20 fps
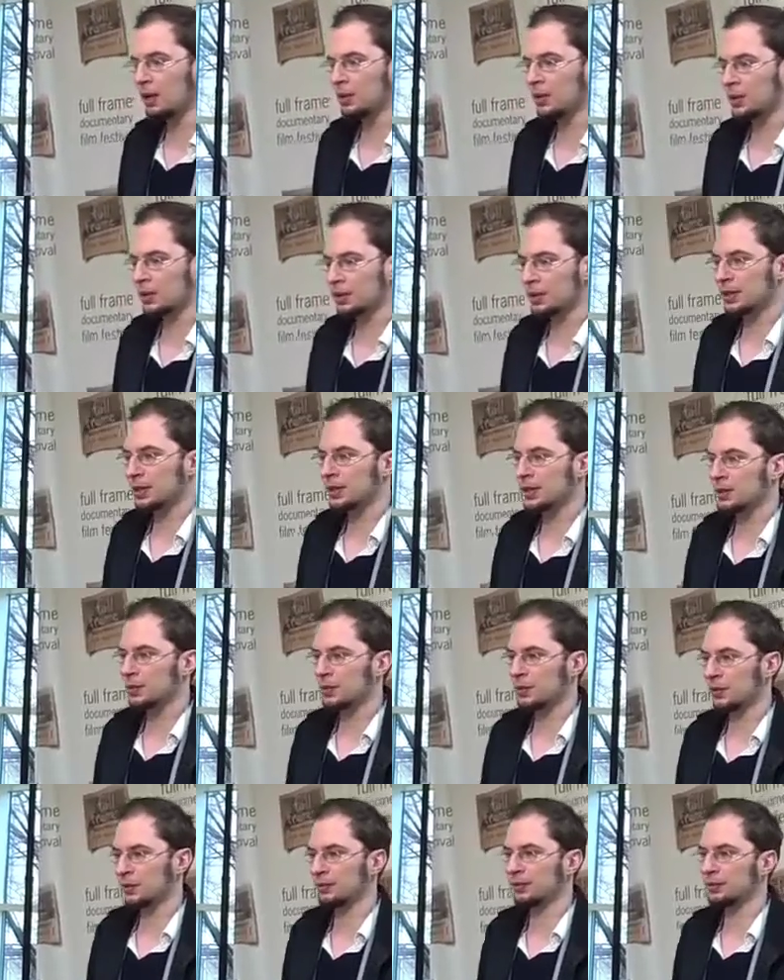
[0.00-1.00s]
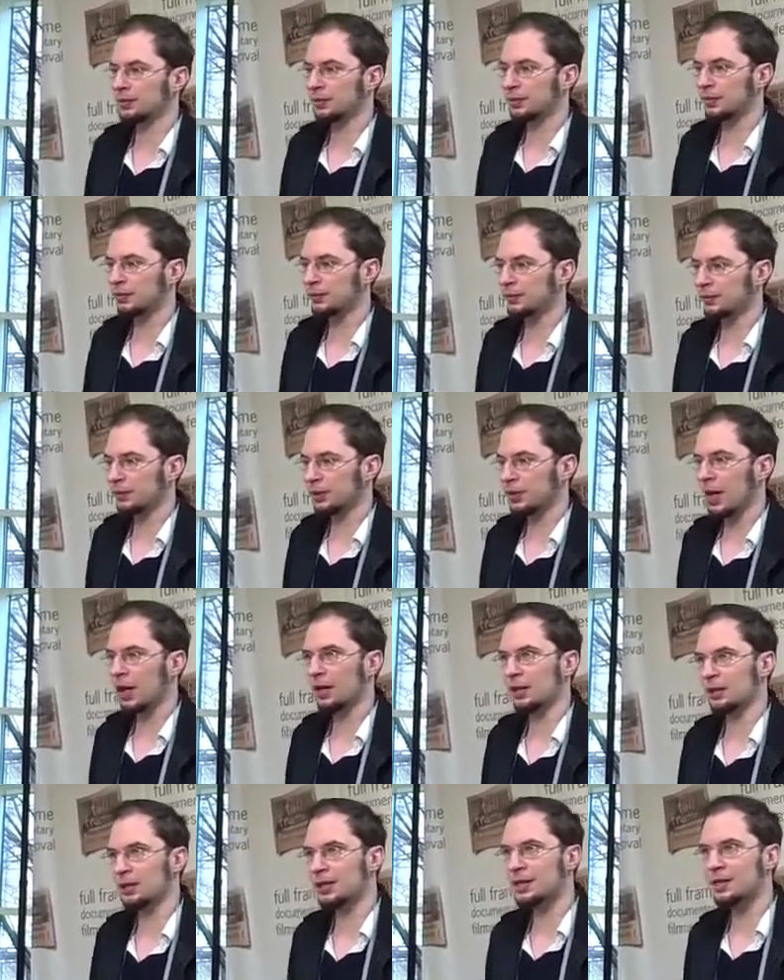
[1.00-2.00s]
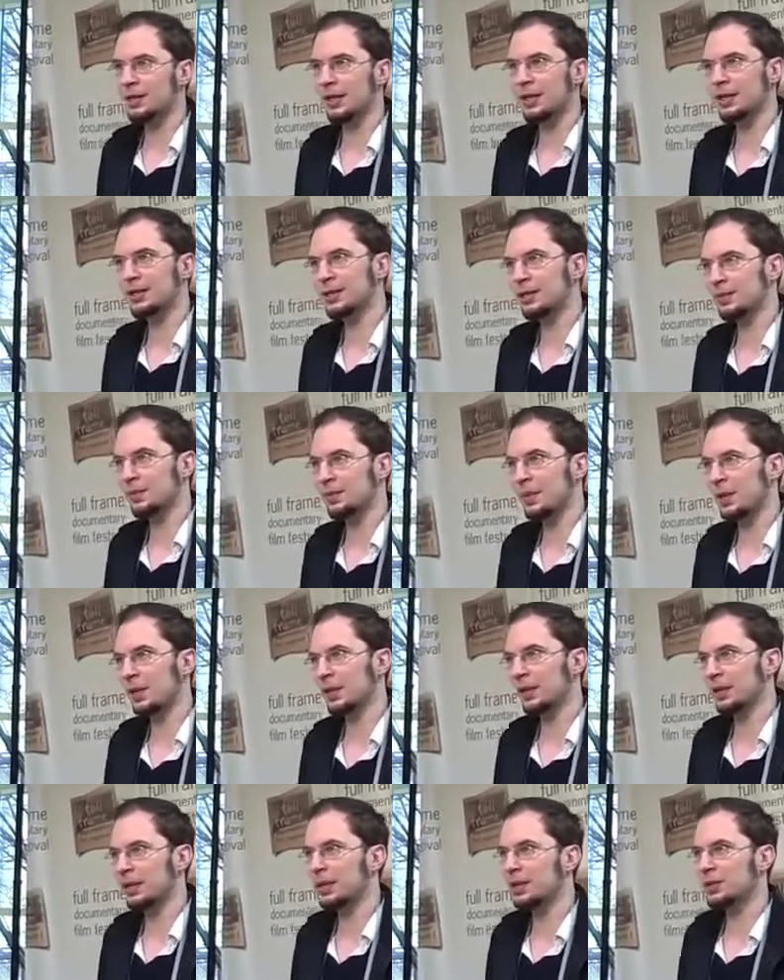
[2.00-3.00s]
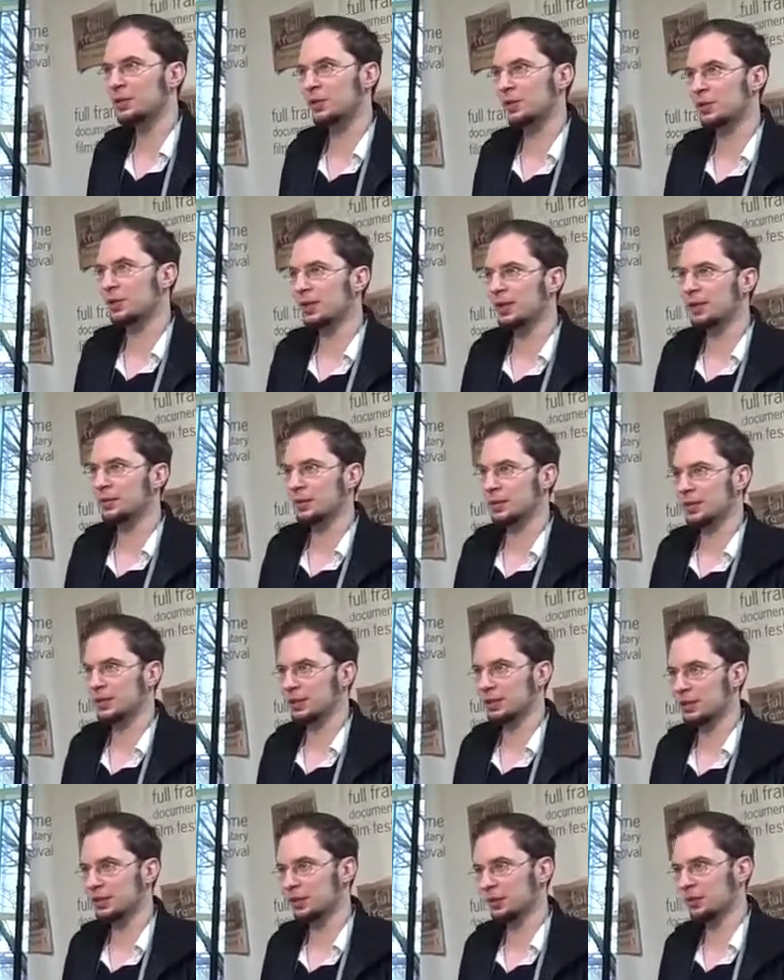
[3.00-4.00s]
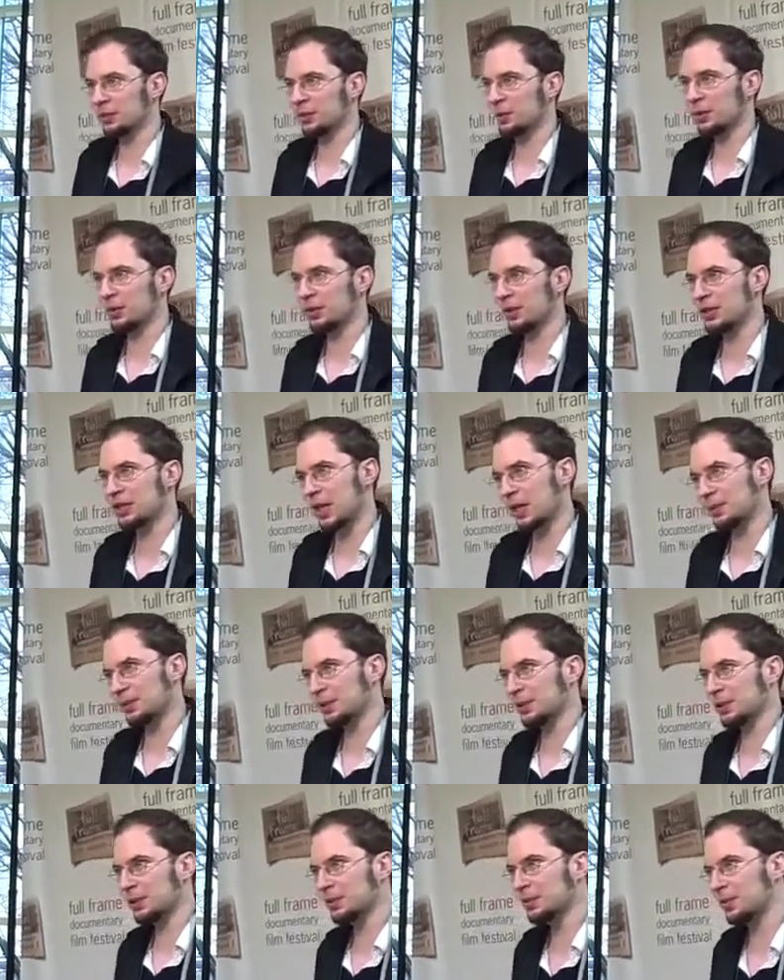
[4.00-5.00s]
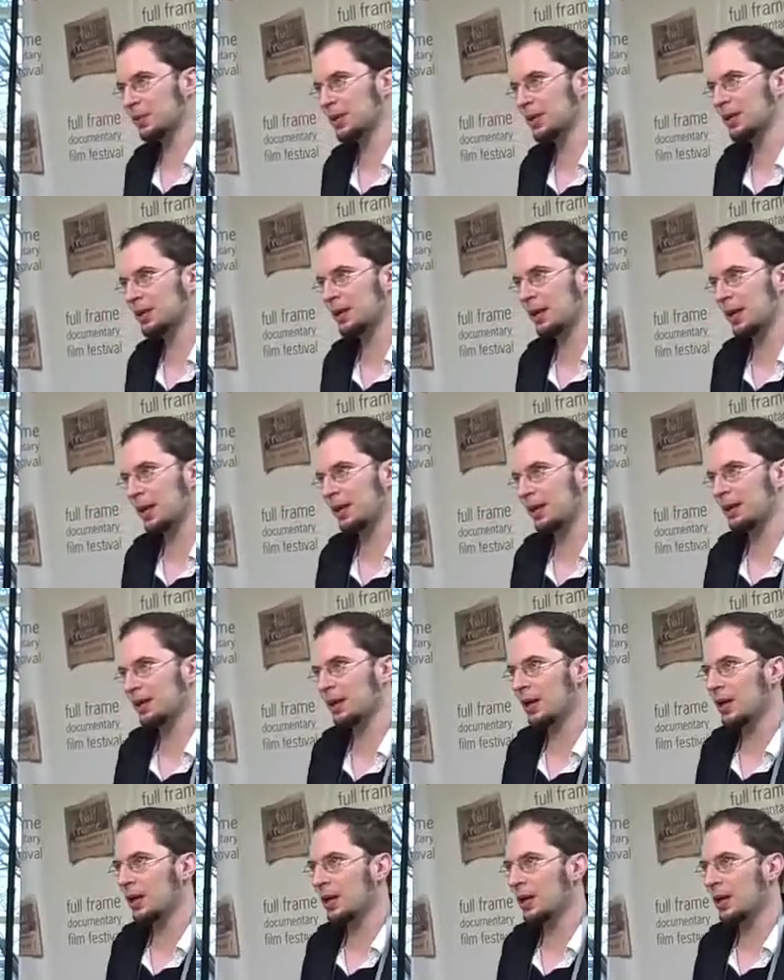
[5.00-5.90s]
which is this sort of forgotten slice of American history that was concerned with attempting to breed a